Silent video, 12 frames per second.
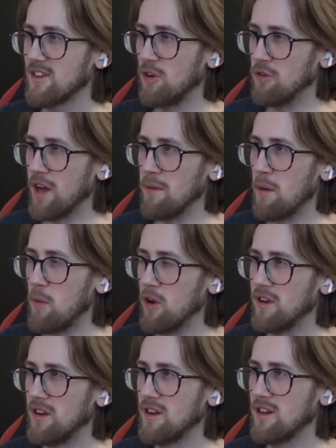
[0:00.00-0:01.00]
Call
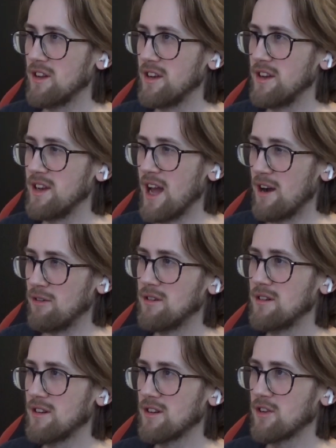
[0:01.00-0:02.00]
911. Now.
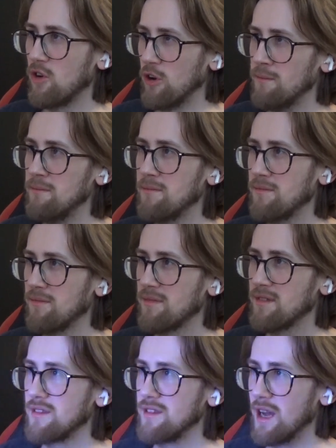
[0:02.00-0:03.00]
Call him.
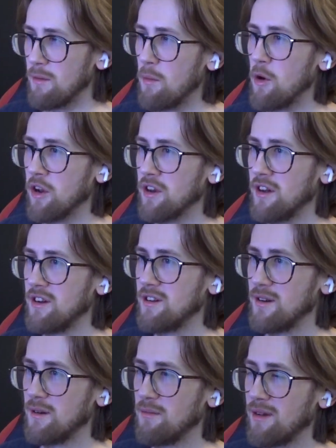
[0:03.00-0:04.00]
911.
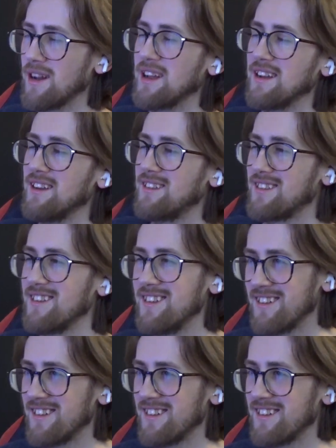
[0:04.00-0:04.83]
Please.